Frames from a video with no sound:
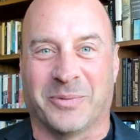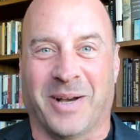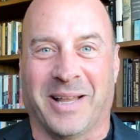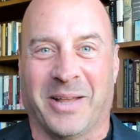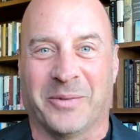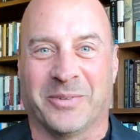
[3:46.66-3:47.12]

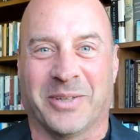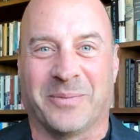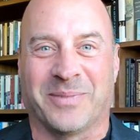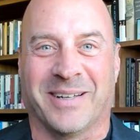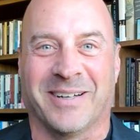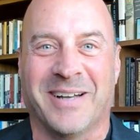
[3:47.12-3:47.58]
while I was
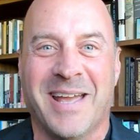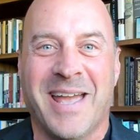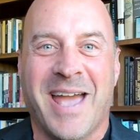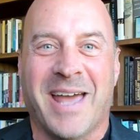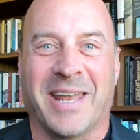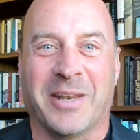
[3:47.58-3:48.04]
up there,
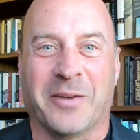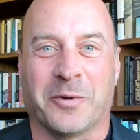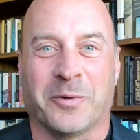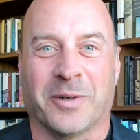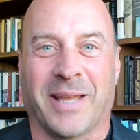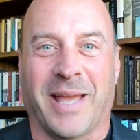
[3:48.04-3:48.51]
and I
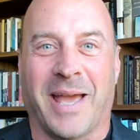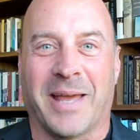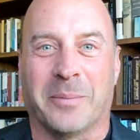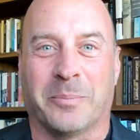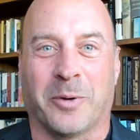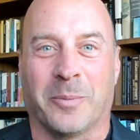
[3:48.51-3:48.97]
never really
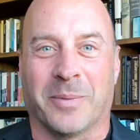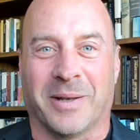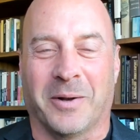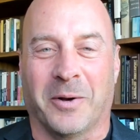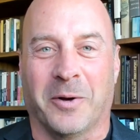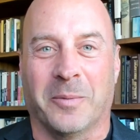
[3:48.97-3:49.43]
had a
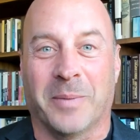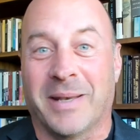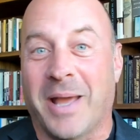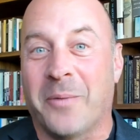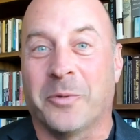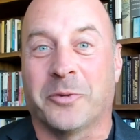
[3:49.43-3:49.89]
permanent home,
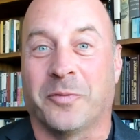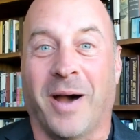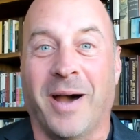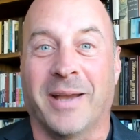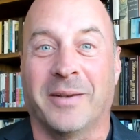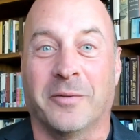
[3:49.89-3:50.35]
and that was
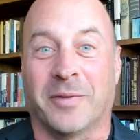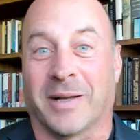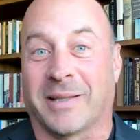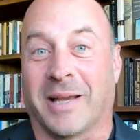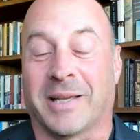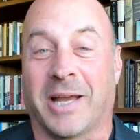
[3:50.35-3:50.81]
fine. In
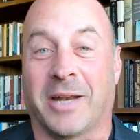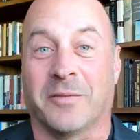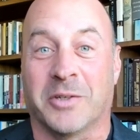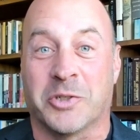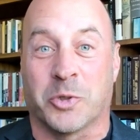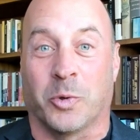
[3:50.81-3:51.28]
fact, I kind of
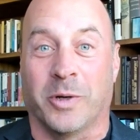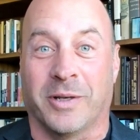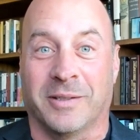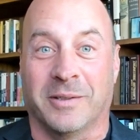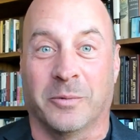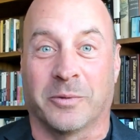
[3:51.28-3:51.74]
enjoyed
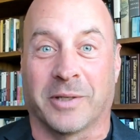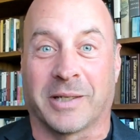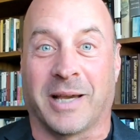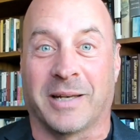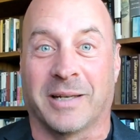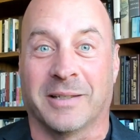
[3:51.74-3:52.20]
it. It was
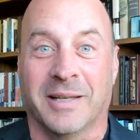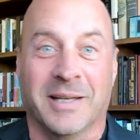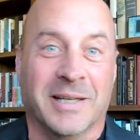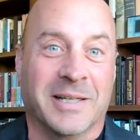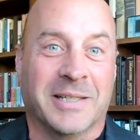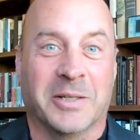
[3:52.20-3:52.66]
like kind of,
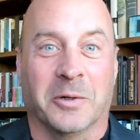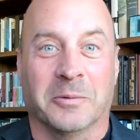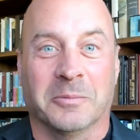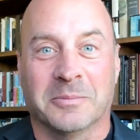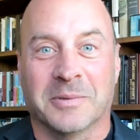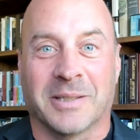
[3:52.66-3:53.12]
you
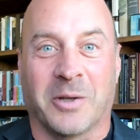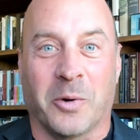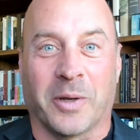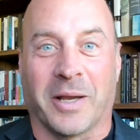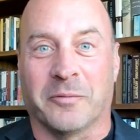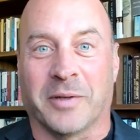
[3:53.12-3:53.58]
know,
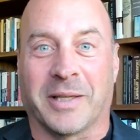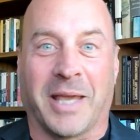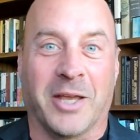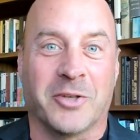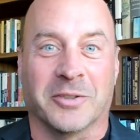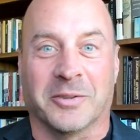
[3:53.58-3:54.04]
going on
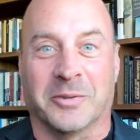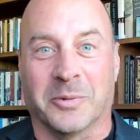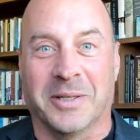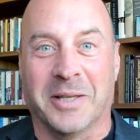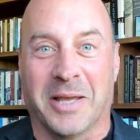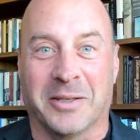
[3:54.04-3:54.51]
vacation
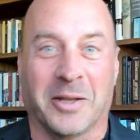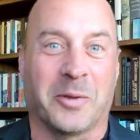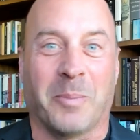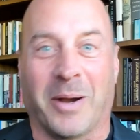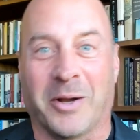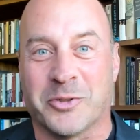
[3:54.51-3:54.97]
to
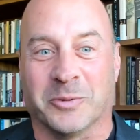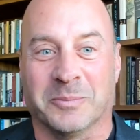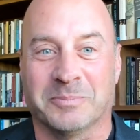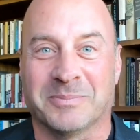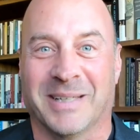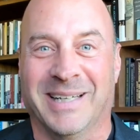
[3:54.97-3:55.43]
another module.
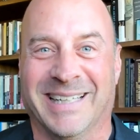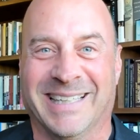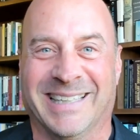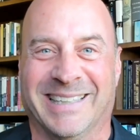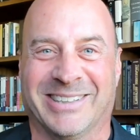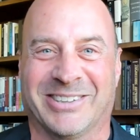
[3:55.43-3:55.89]

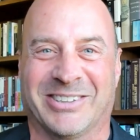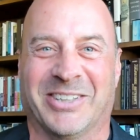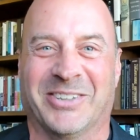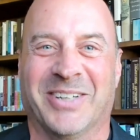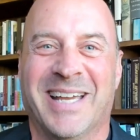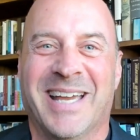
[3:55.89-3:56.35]

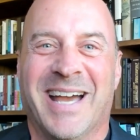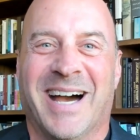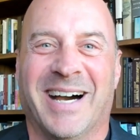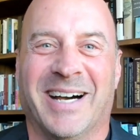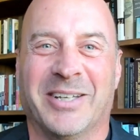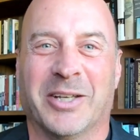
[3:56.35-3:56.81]
so
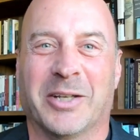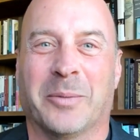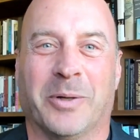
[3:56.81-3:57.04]
uh, you can